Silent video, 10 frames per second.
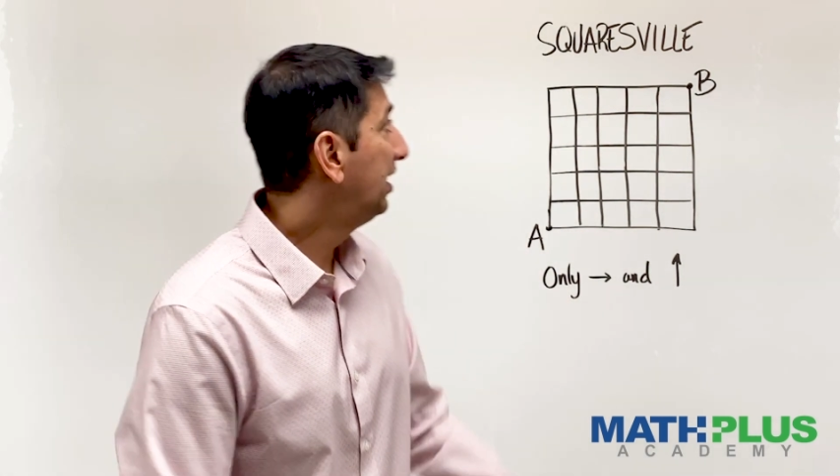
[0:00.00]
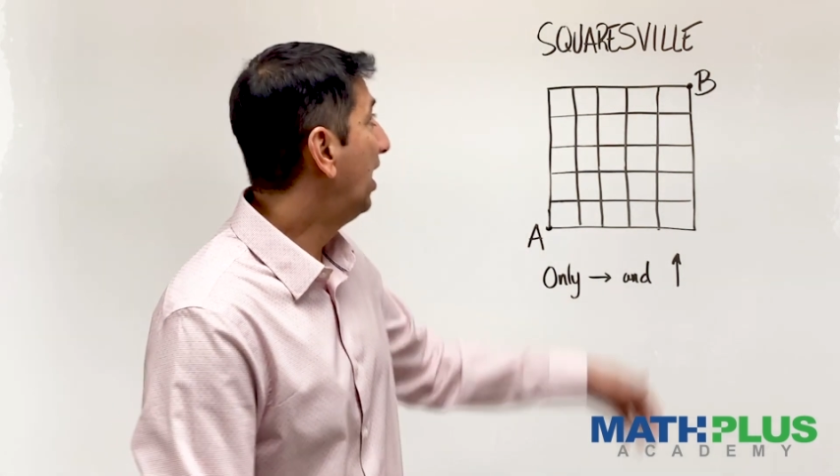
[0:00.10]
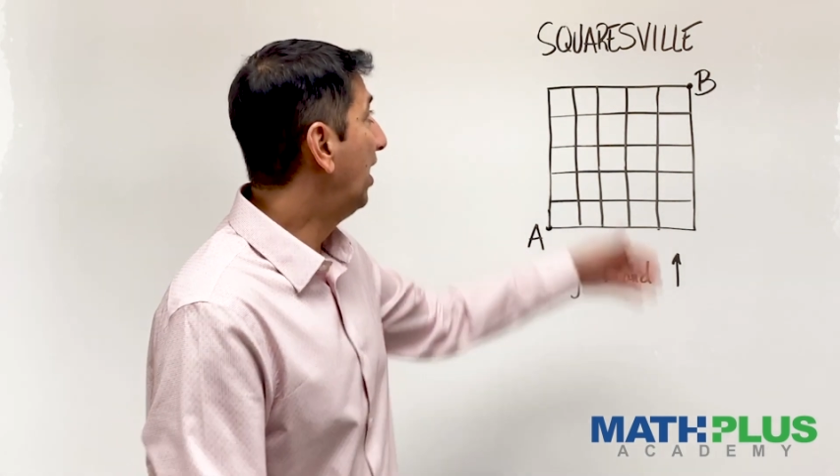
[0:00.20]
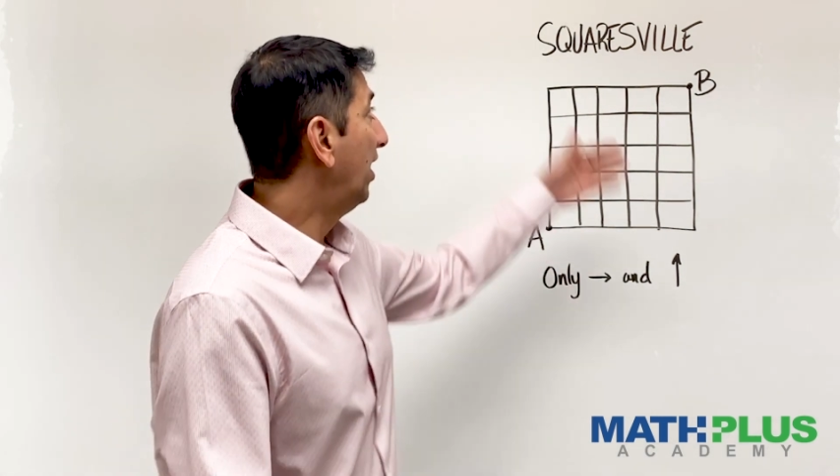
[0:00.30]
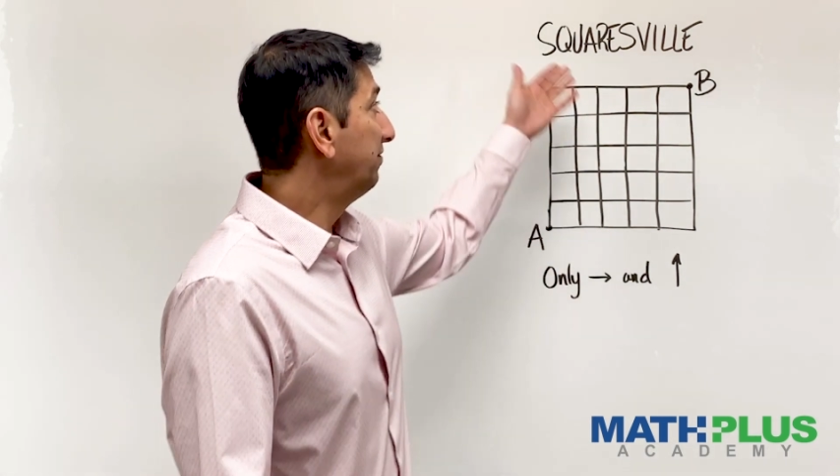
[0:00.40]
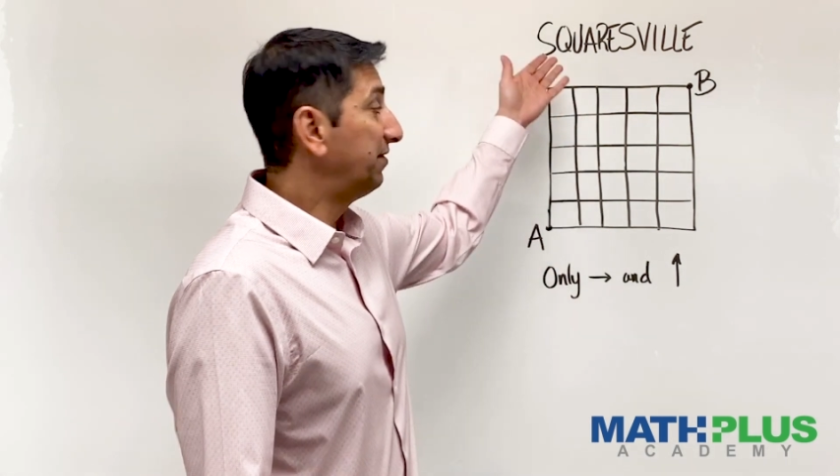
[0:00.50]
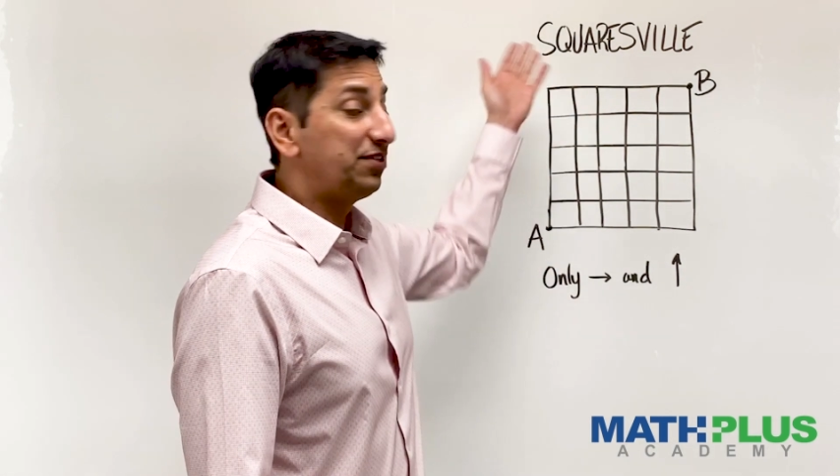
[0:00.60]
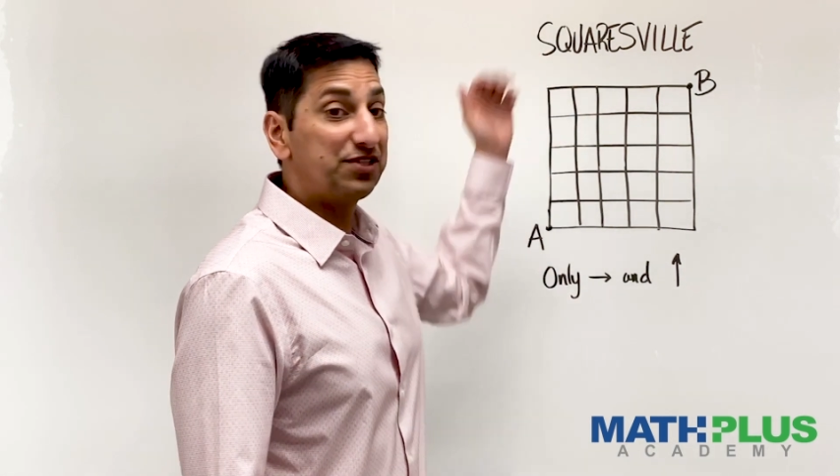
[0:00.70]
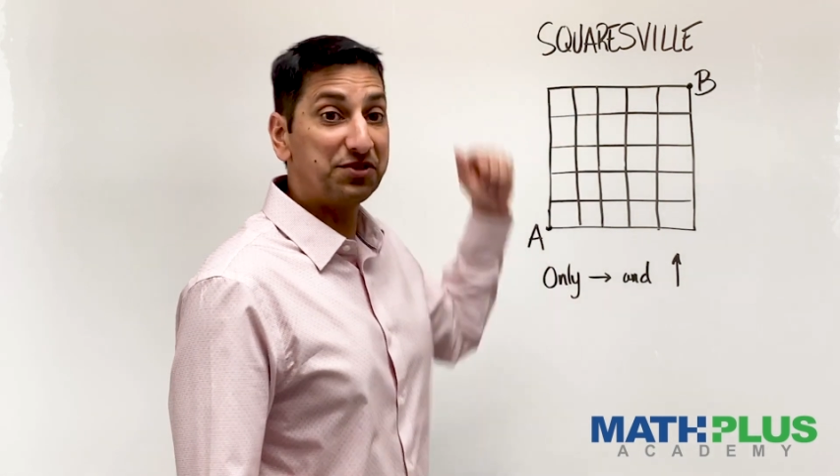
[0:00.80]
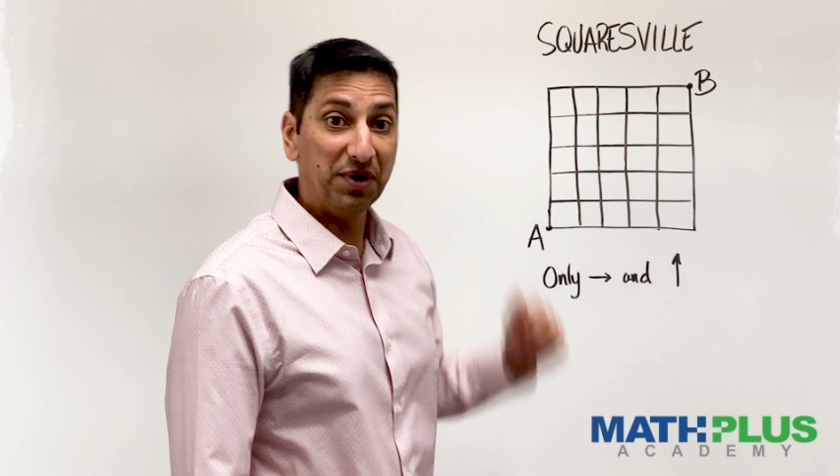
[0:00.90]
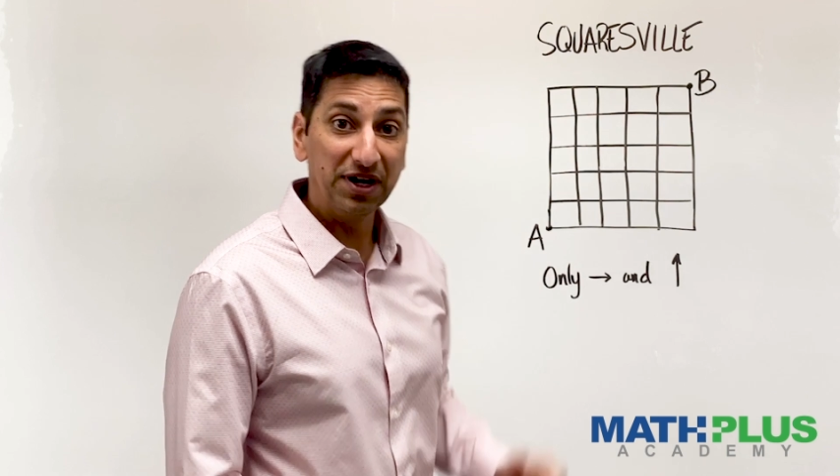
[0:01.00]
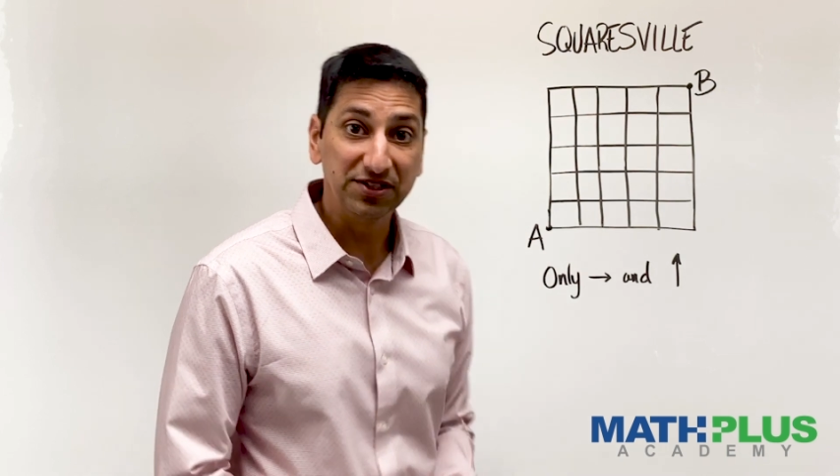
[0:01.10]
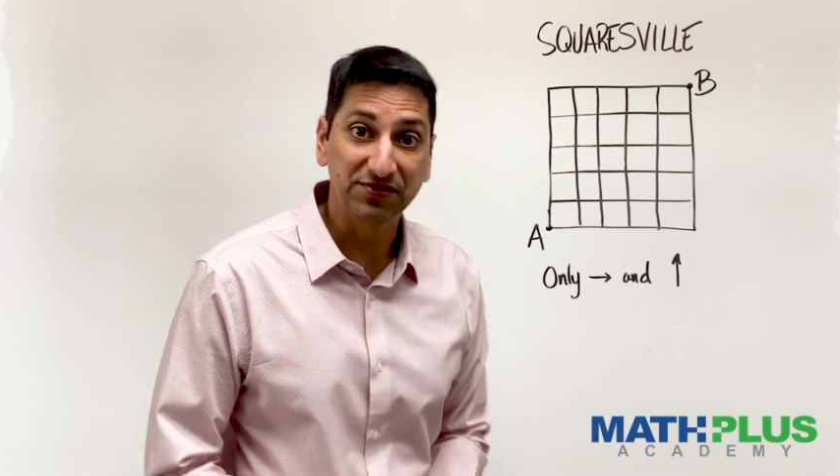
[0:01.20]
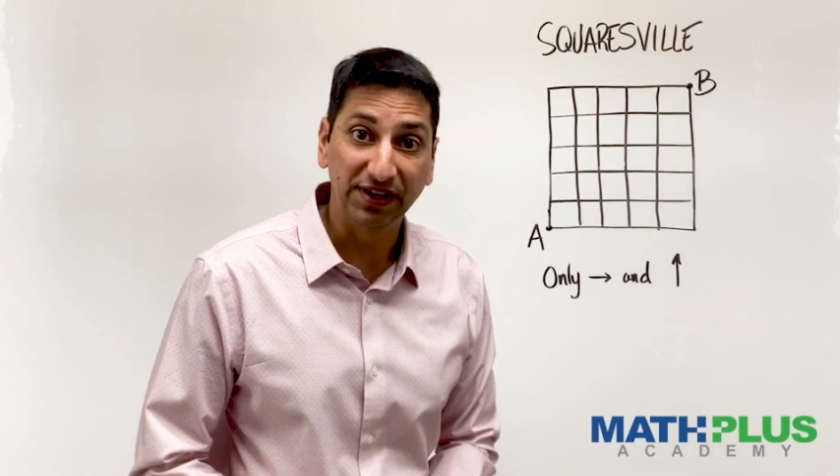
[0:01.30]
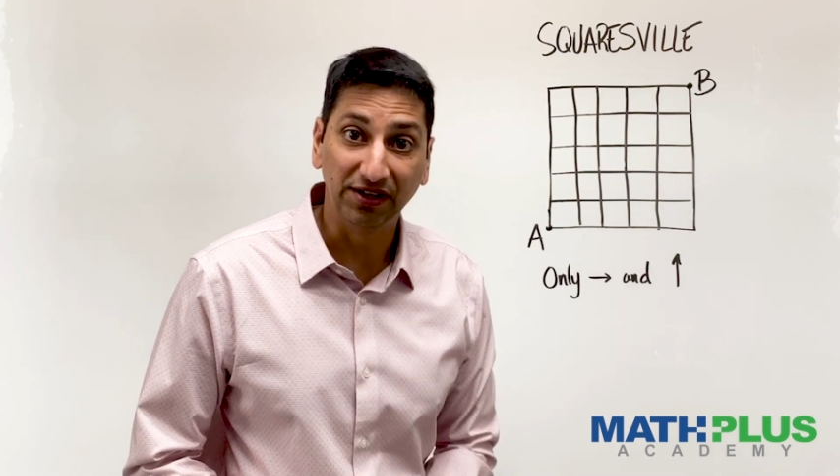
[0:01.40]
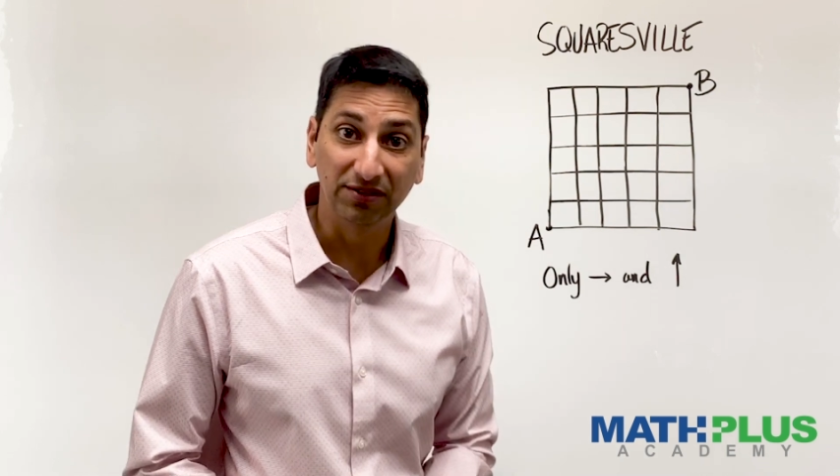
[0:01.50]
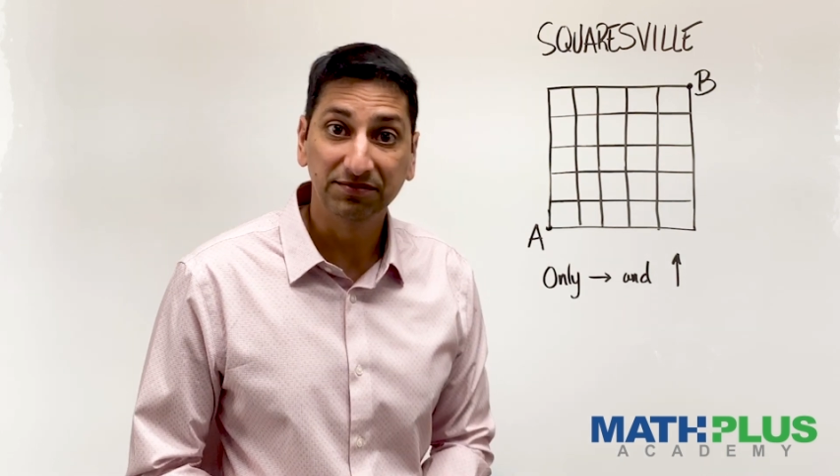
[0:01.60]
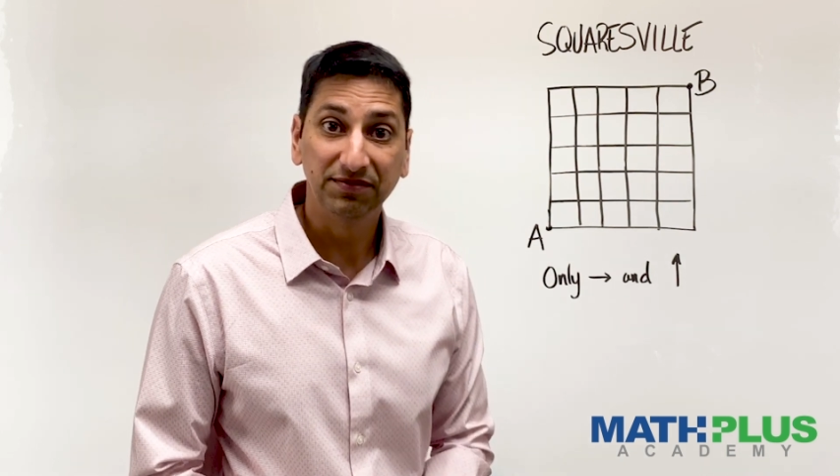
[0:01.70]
of Squaresville.